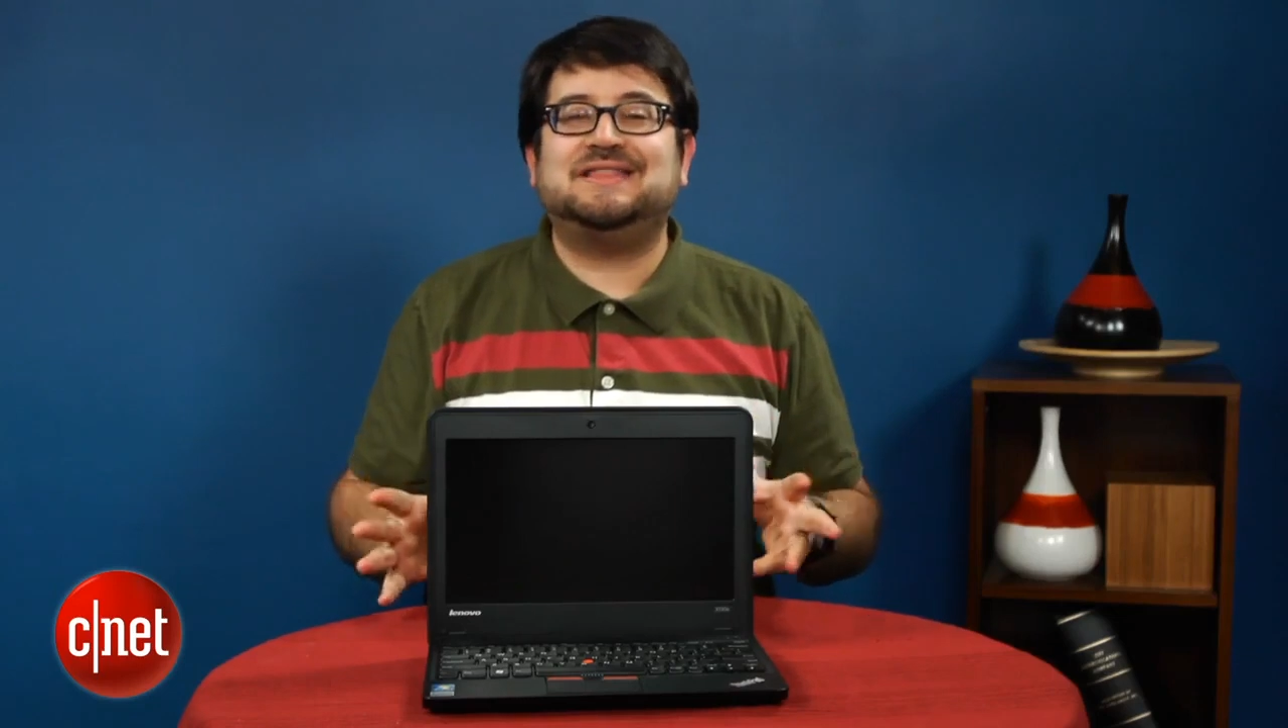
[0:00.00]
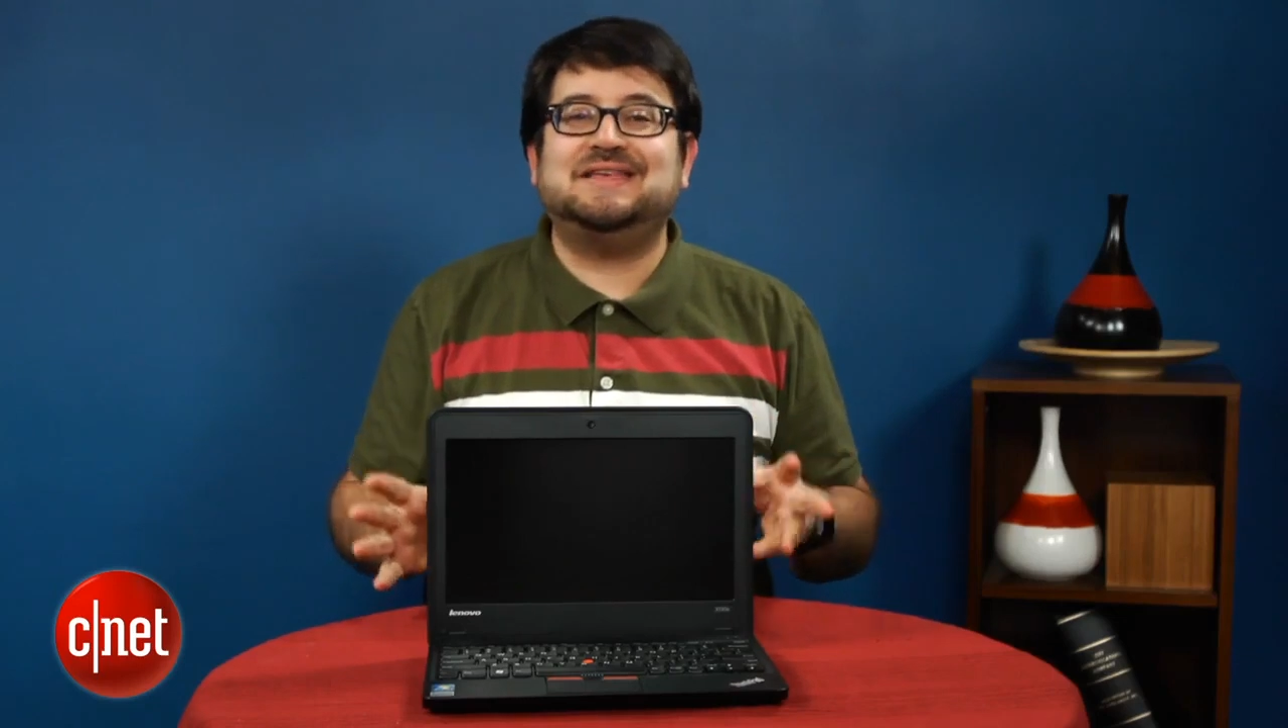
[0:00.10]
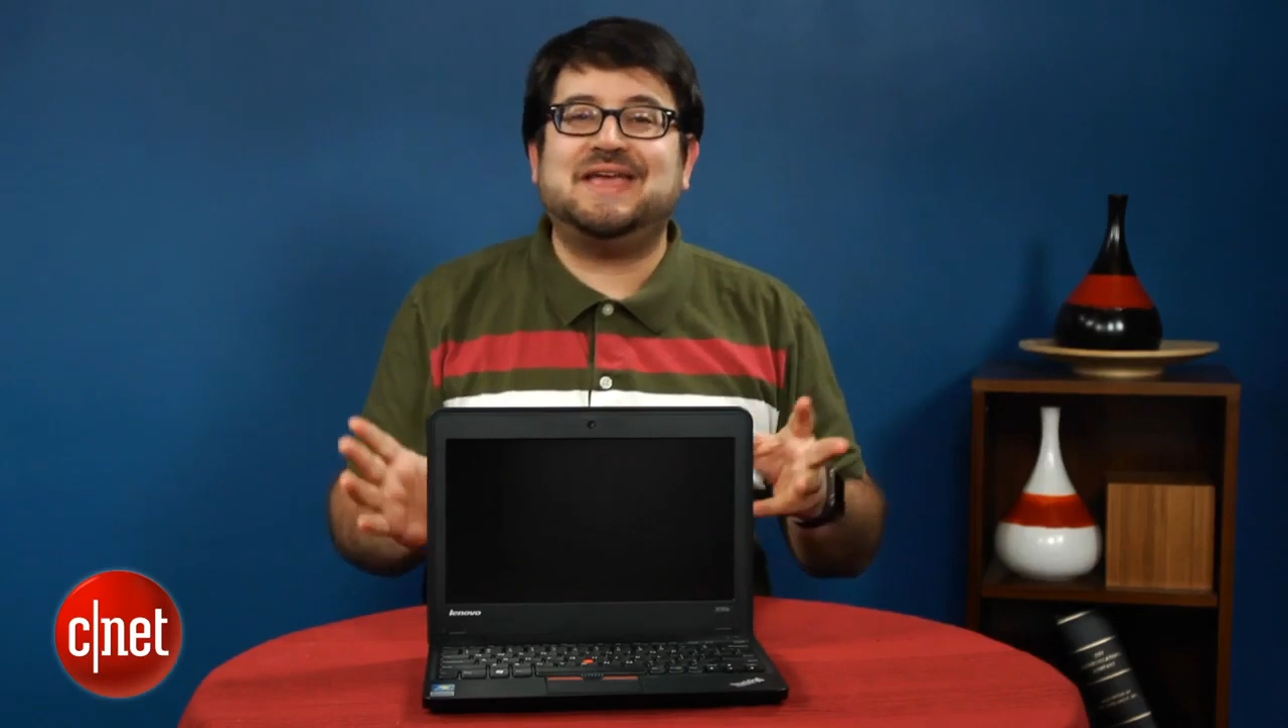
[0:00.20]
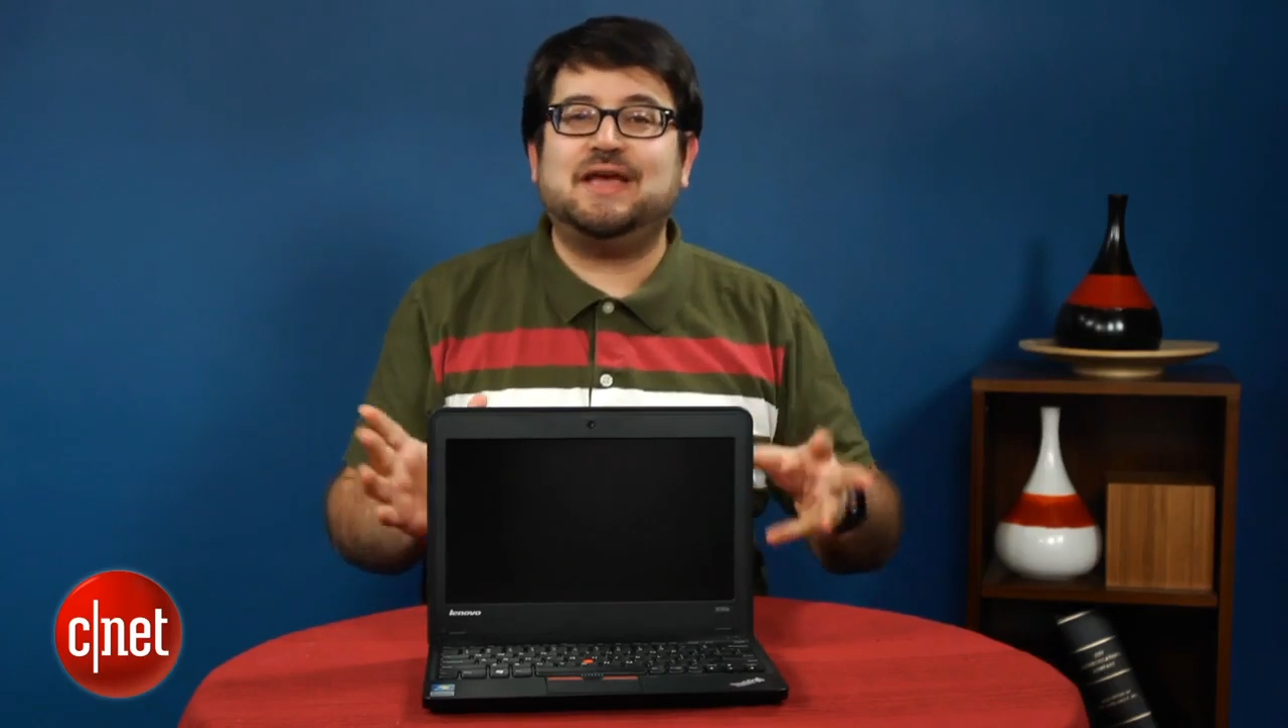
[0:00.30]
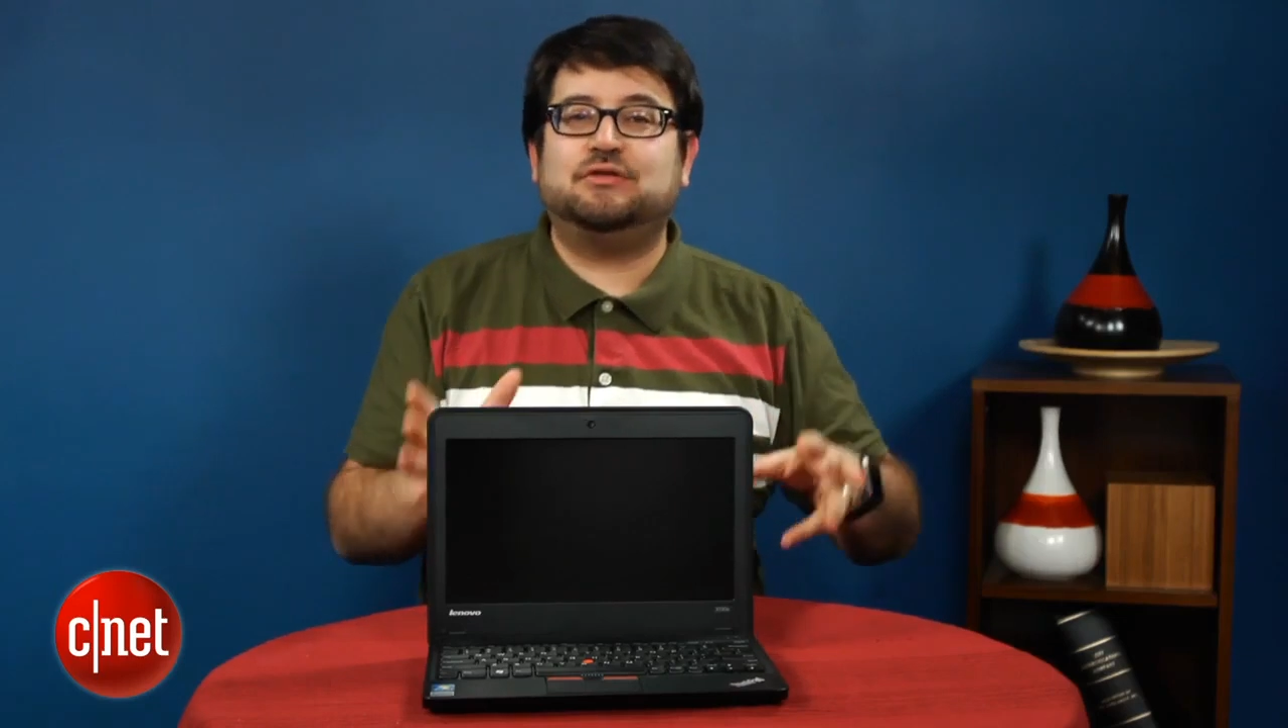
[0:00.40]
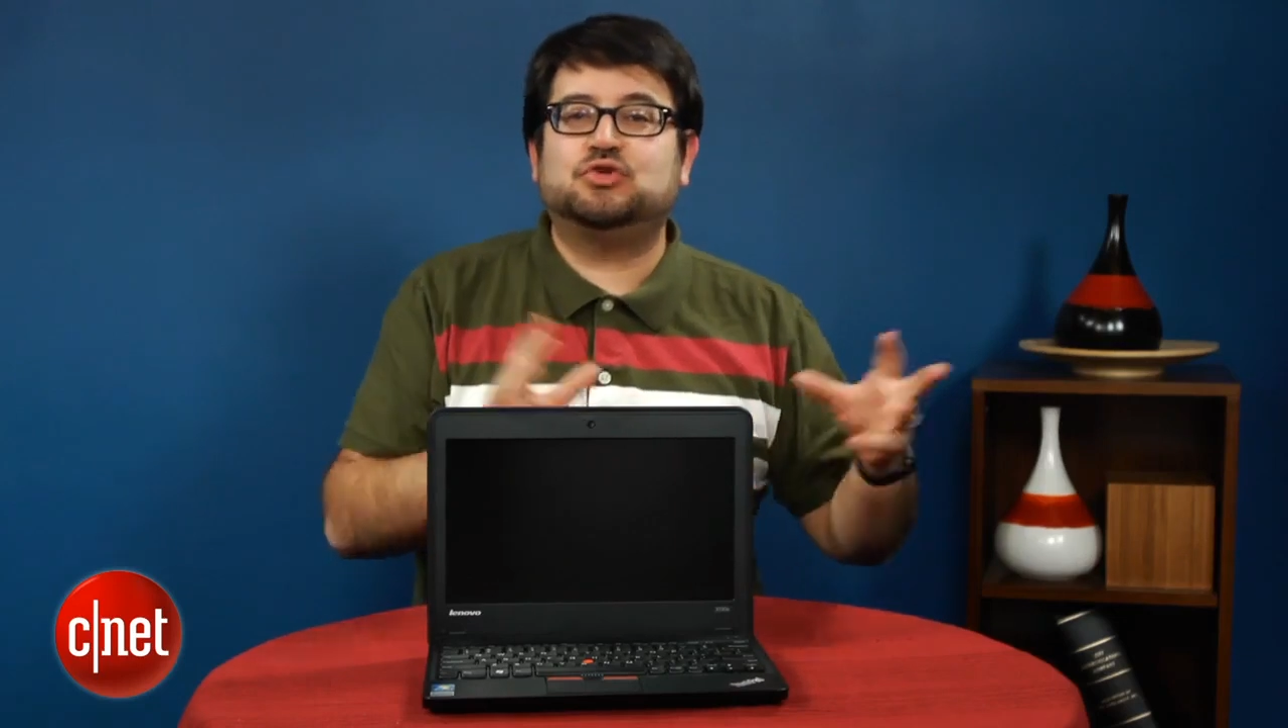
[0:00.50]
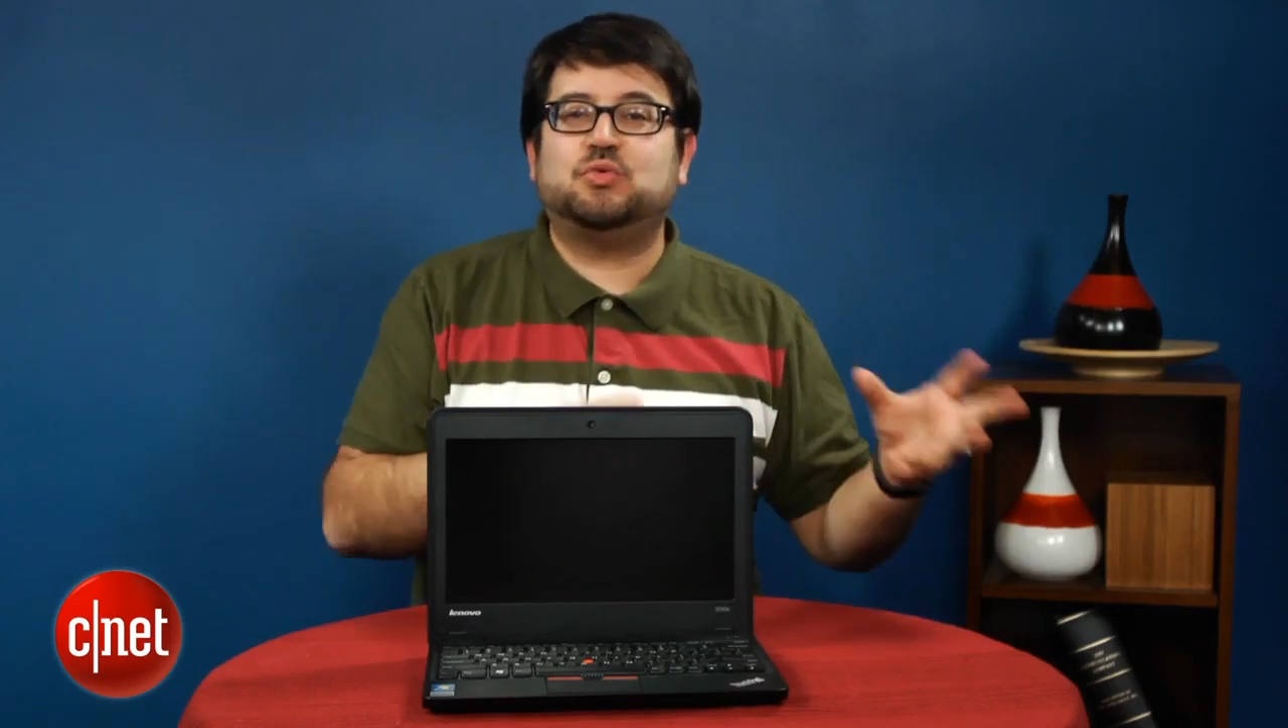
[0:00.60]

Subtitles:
at the K through